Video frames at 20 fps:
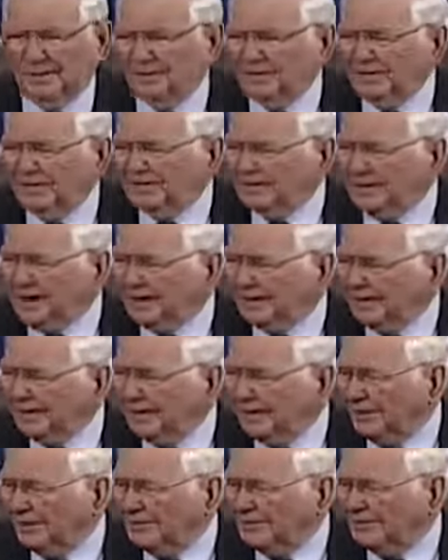of
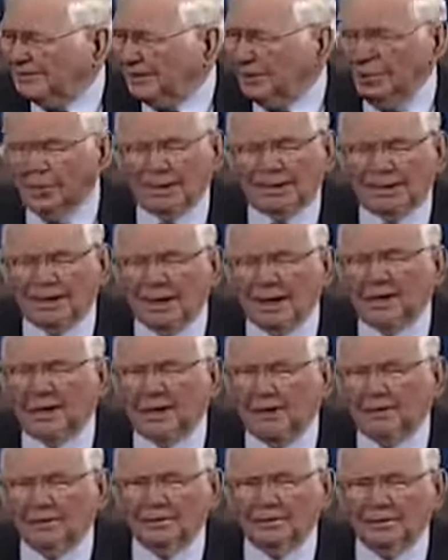exactly how it's going
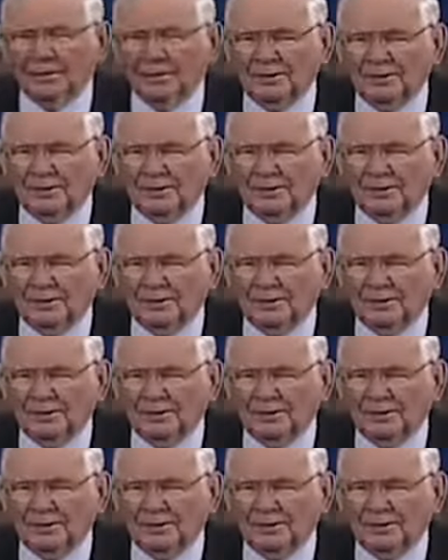down.